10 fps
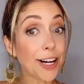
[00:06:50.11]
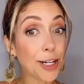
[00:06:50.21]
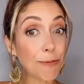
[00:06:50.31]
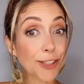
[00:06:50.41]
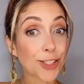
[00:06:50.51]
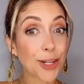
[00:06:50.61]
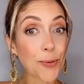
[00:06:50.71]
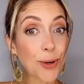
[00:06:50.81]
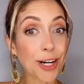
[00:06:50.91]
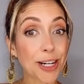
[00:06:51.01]
I don't know if it's
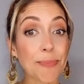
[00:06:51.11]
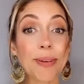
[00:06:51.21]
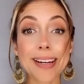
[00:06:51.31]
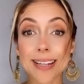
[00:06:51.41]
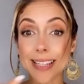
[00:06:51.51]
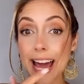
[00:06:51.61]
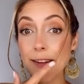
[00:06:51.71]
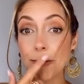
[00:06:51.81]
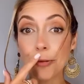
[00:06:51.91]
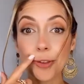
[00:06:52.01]
gonna work because I
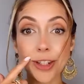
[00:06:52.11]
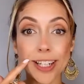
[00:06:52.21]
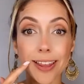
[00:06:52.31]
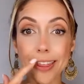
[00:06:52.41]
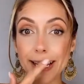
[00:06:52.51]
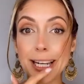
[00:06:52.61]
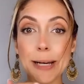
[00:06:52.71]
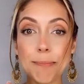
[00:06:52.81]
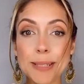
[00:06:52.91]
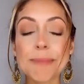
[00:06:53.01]
have really thin
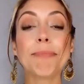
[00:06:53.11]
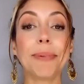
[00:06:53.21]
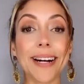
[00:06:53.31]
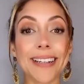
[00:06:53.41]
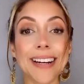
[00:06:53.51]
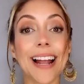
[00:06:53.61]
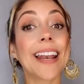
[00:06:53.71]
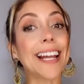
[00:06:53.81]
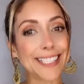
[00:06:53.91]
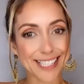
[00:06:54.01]
lips, but
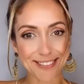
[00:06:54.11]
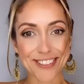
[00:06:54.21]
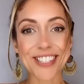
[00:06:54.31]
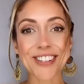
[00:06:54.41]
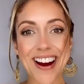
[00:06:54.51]
let's give it a